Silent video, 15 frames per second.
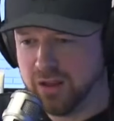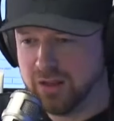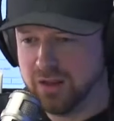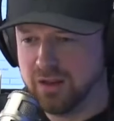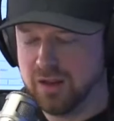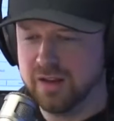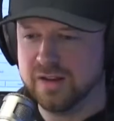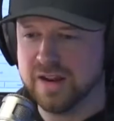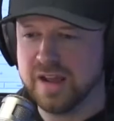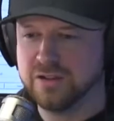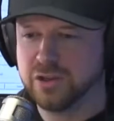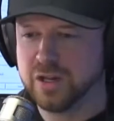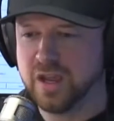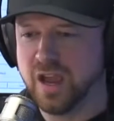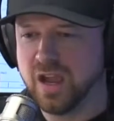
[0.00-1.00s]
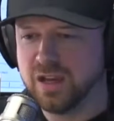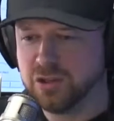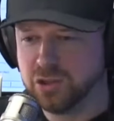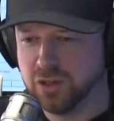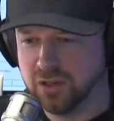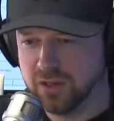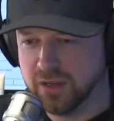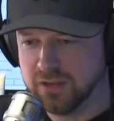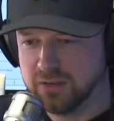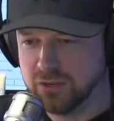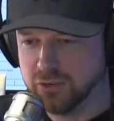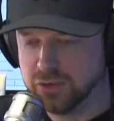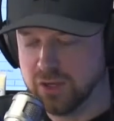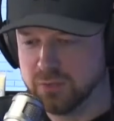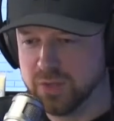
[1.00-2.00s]
You needed an education. Do
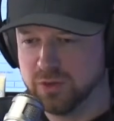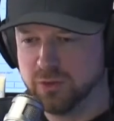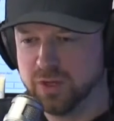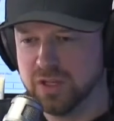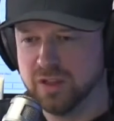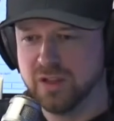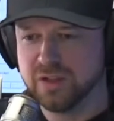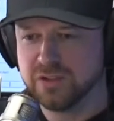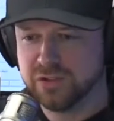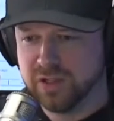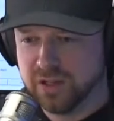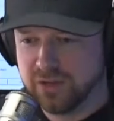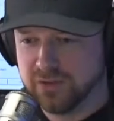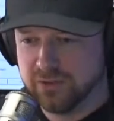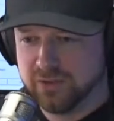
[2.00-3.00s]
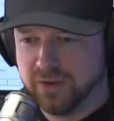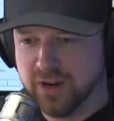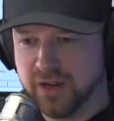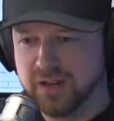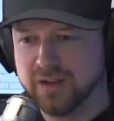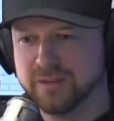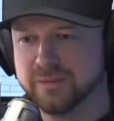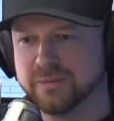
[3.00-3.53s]
something realistic, right?